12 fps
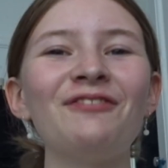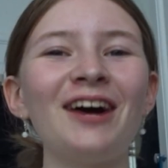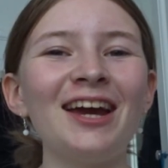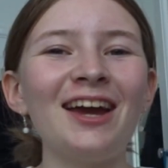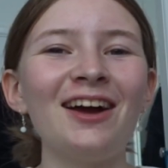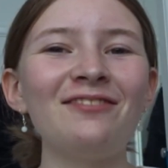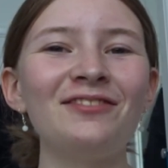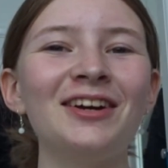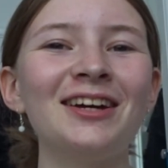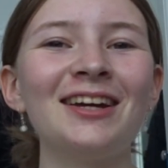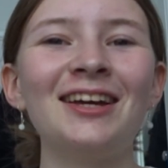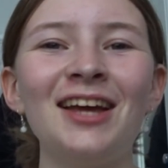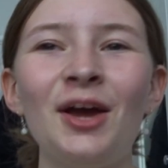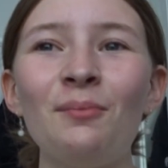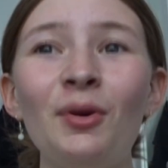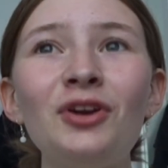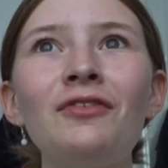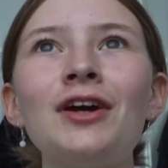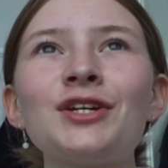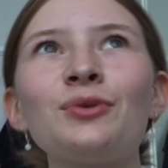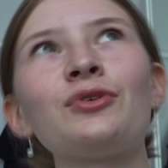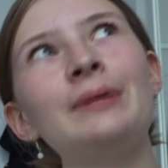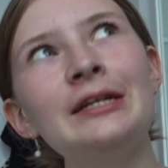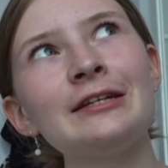my
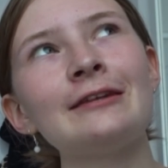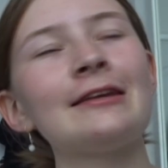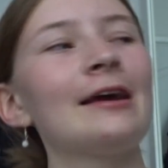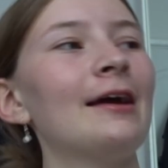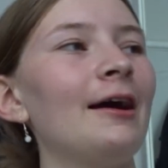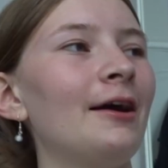motivational speeches.